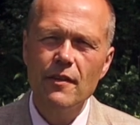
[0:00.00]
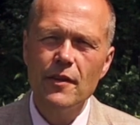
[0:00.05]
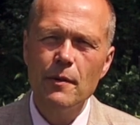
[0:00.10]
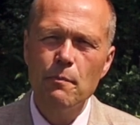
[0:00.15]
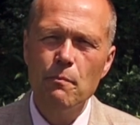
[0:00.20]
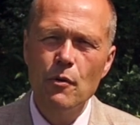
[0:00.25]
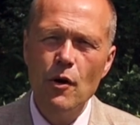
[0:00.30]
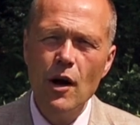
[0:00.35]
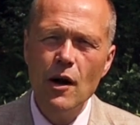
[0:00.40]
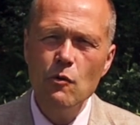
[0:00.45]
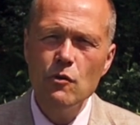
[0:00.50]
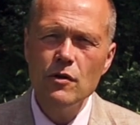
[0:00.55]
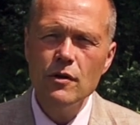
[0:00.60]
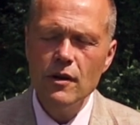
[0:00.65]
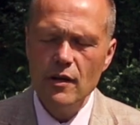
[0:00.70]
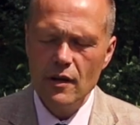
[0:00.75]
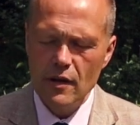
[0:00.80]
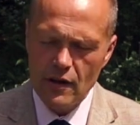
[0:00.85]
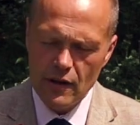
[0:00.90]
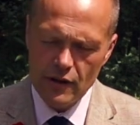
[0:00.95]
the
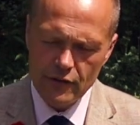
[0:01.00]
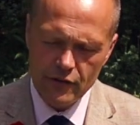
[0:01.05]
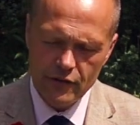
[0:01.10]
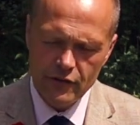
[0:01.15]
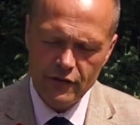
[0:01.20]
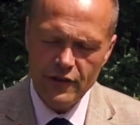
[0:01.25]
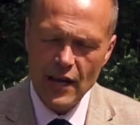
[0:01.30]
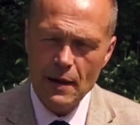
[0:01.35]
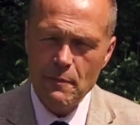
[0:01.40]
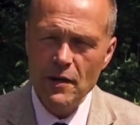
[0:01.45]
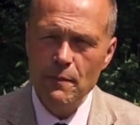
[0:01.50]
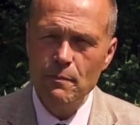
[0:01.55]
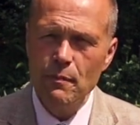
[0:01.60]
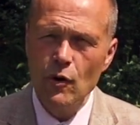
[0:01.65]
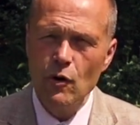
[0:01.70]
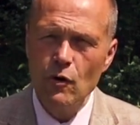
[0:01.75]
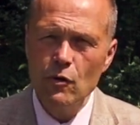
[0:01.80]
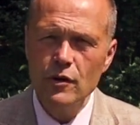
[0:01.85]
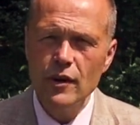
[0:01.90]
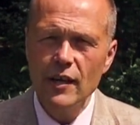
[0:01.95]
brown
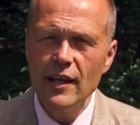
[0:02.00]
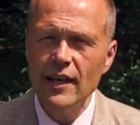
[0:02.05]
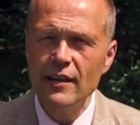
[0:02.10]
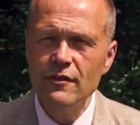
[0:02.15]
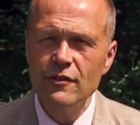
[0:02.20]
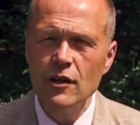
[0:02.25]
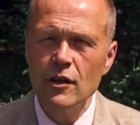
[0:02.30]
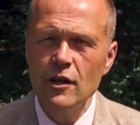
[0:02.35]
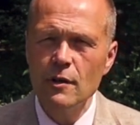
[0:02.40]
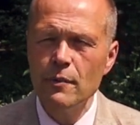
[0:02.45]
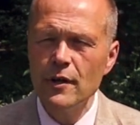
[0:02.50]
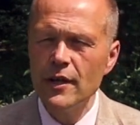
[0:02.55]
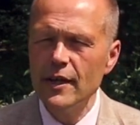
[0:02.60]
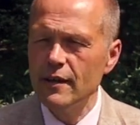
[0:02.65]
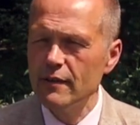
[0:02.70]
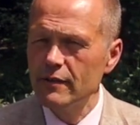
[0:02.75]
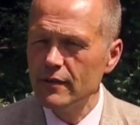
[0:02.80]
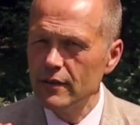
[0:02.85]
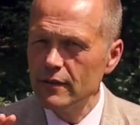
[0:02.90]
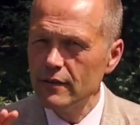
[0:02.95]
semi-brogue is going to
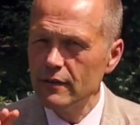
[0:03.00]
be